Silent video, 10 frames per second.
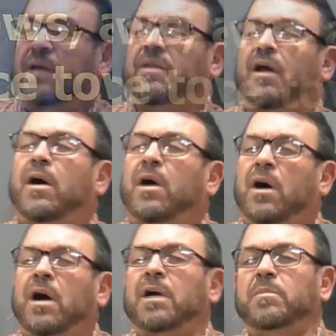the
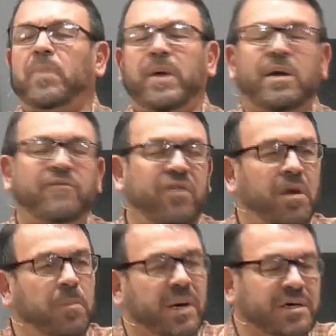heartbeat of the
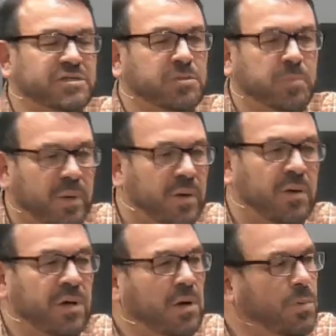Apostle Paul
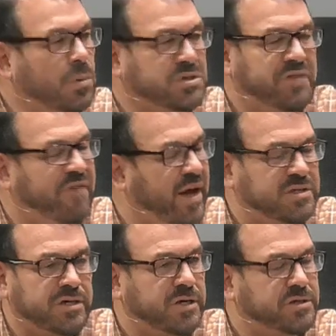was
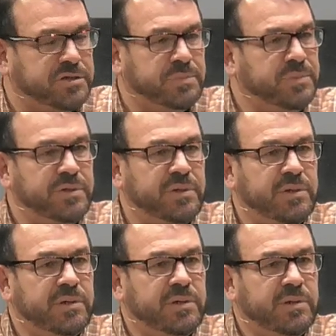evangelism,
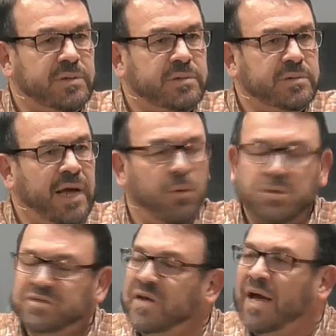it
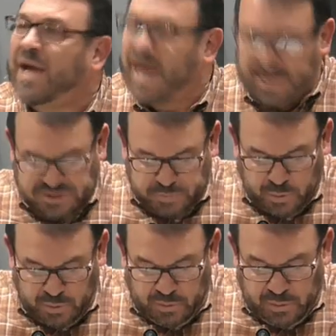was the
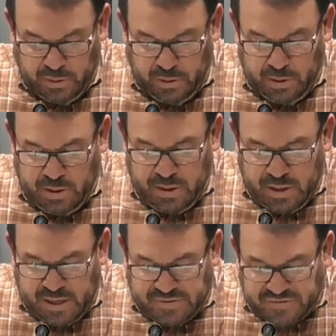gospel
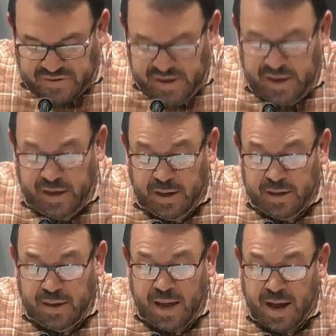and
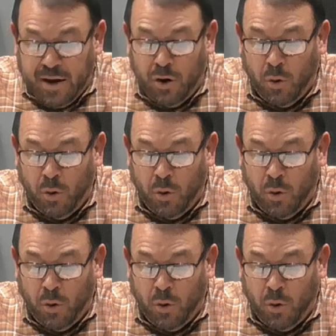see, now I go